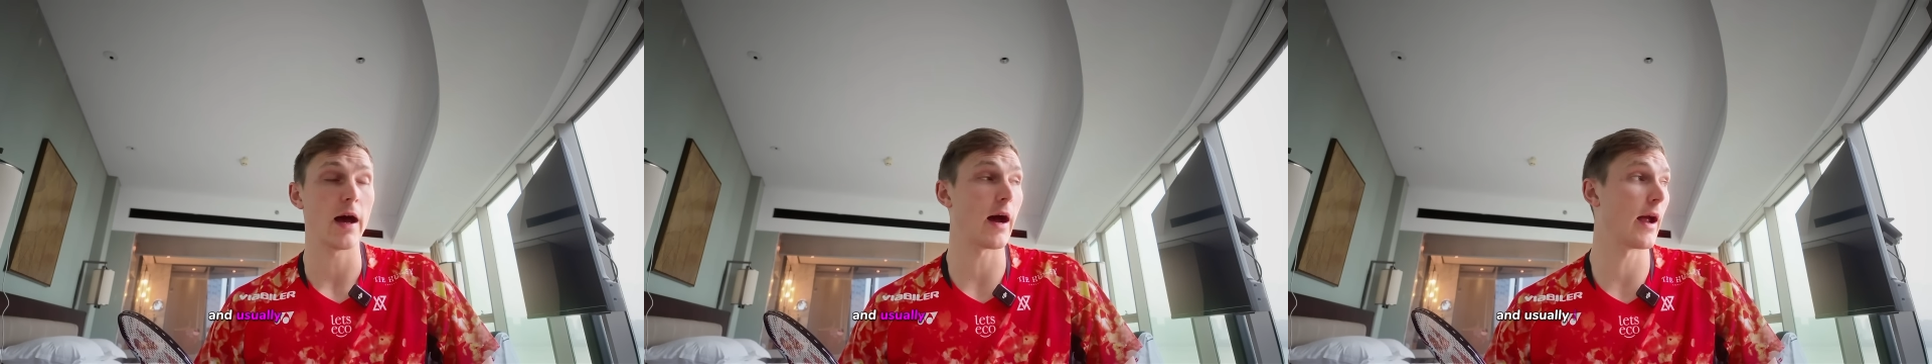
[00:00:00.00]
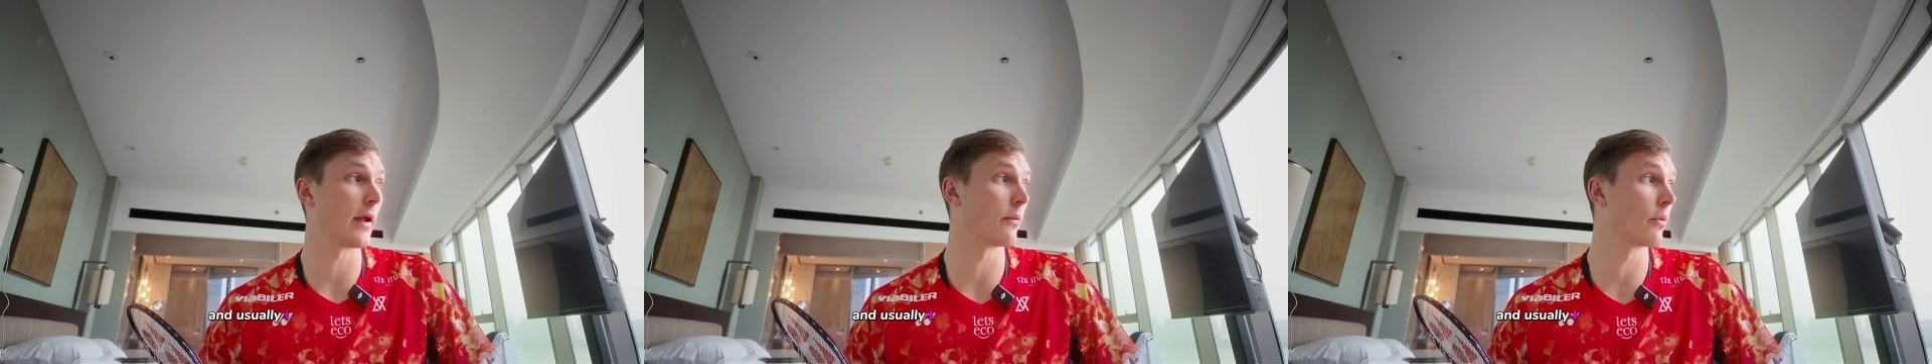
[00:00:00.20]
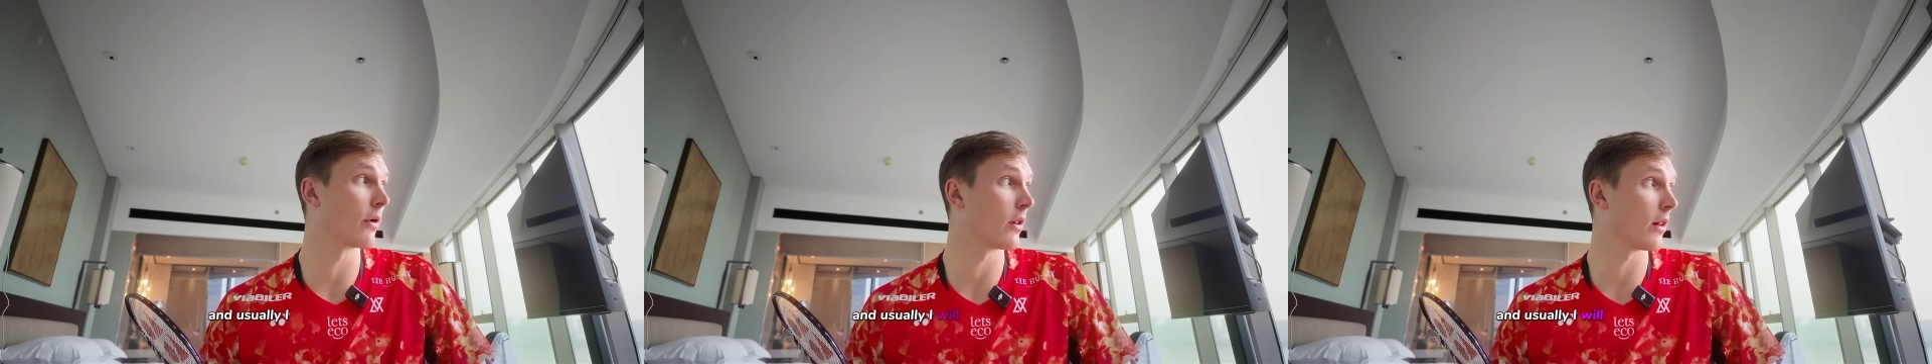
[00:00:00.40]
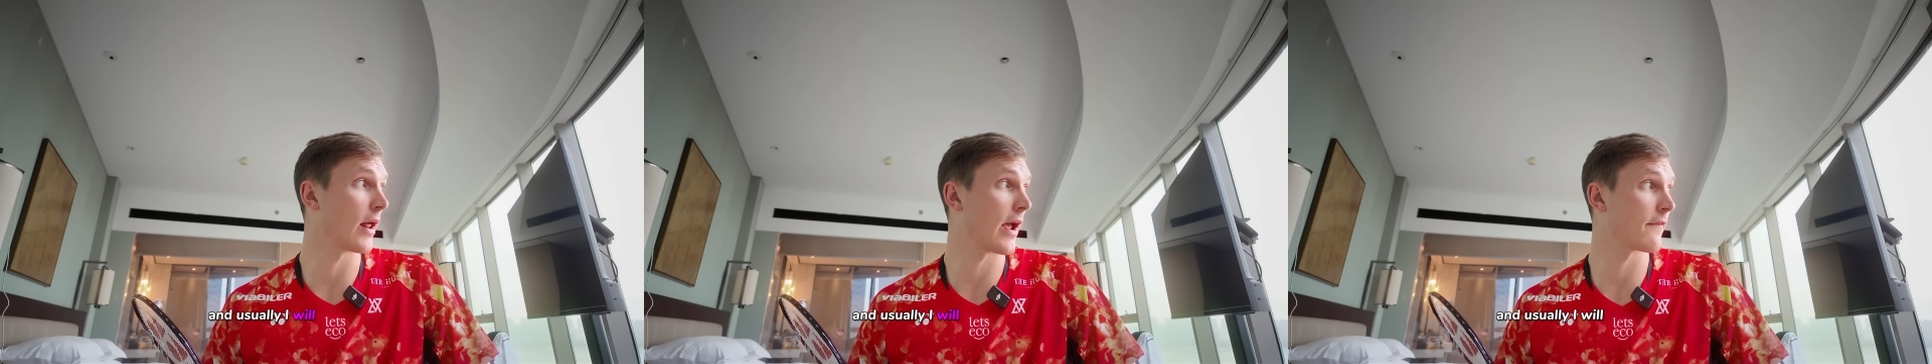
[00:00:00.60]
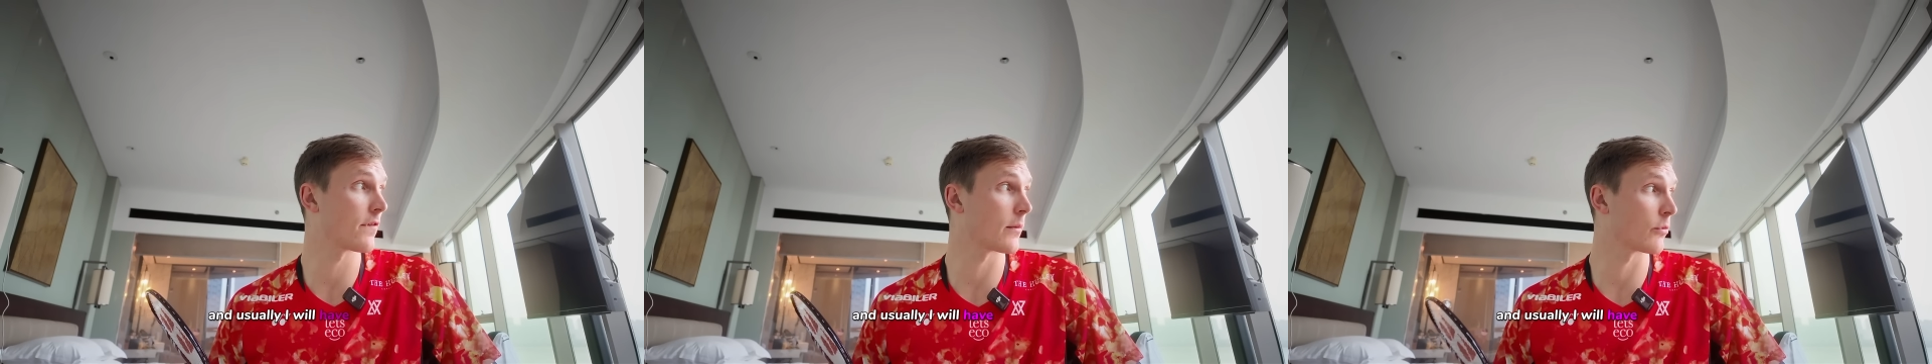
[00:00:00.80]
I will
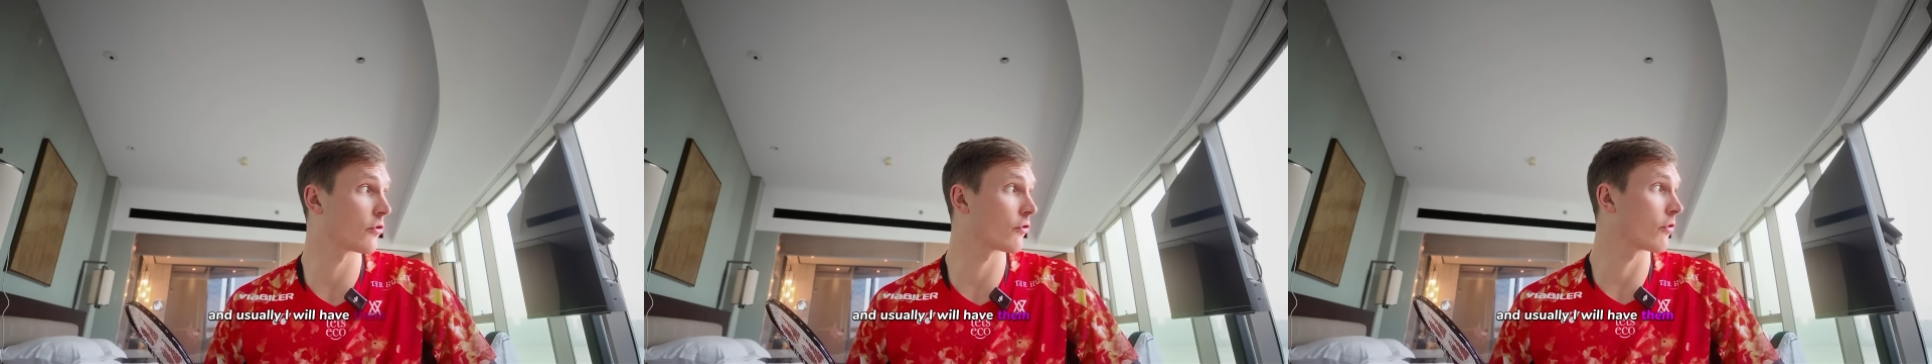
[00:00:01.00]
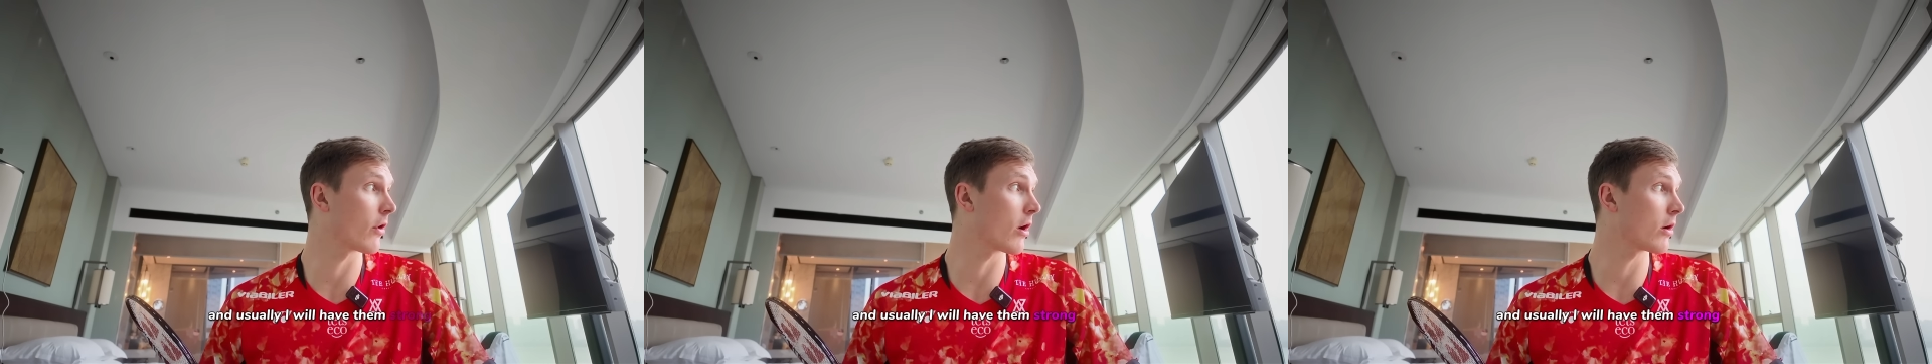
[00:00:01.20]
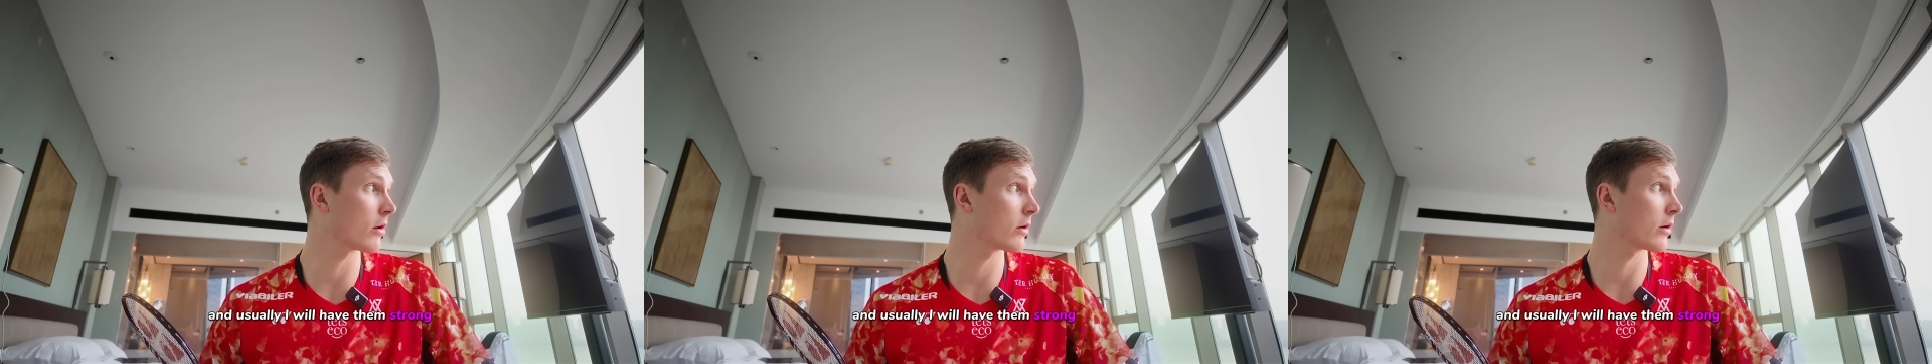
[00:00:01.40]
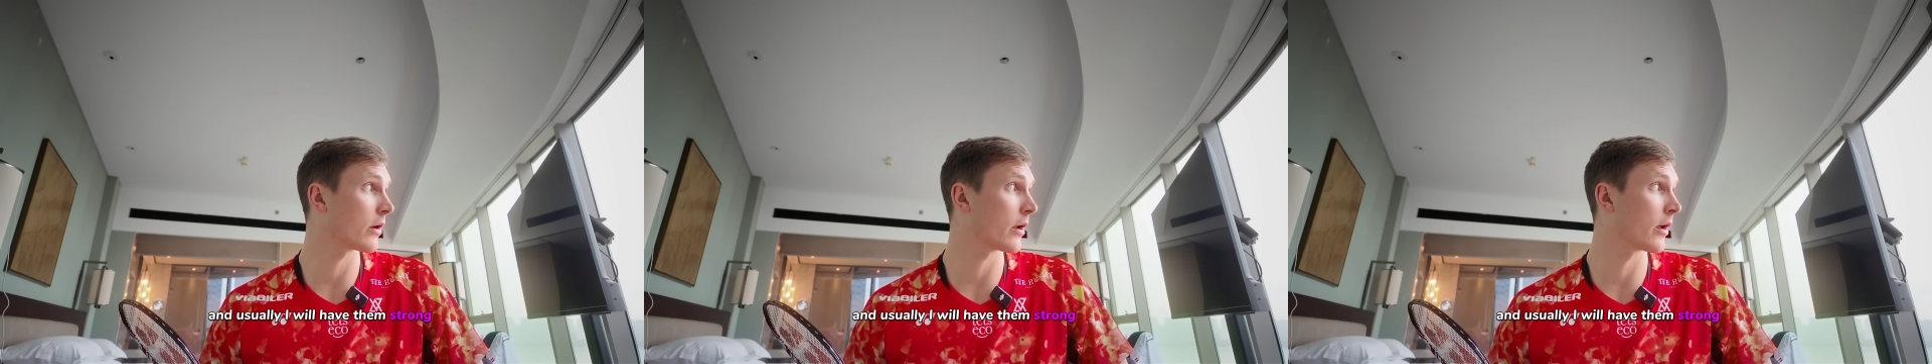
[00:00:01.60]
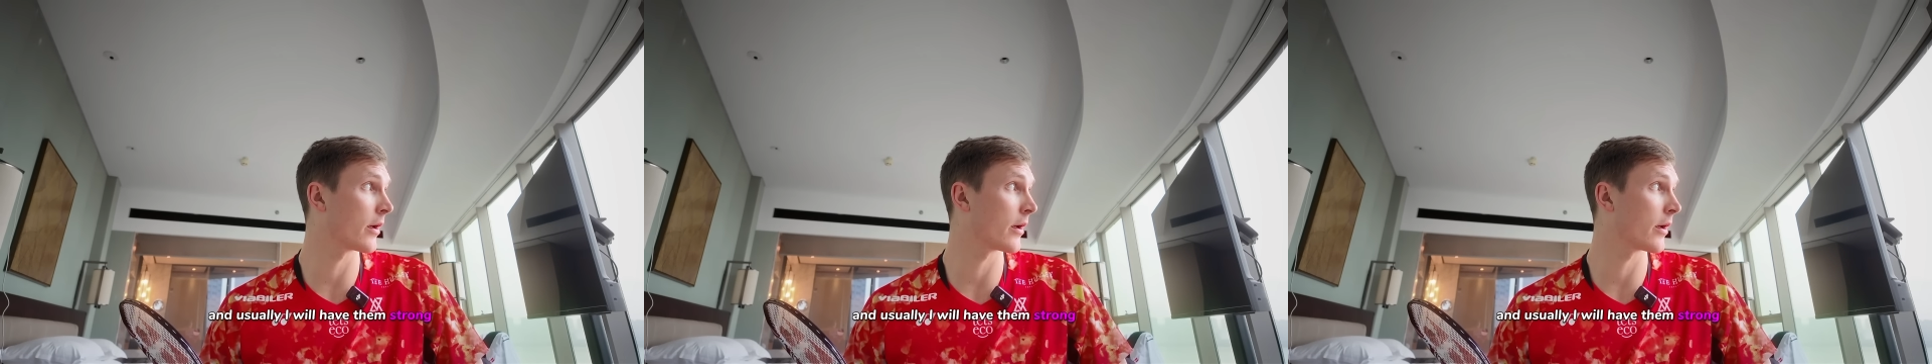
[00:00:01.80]
have them strong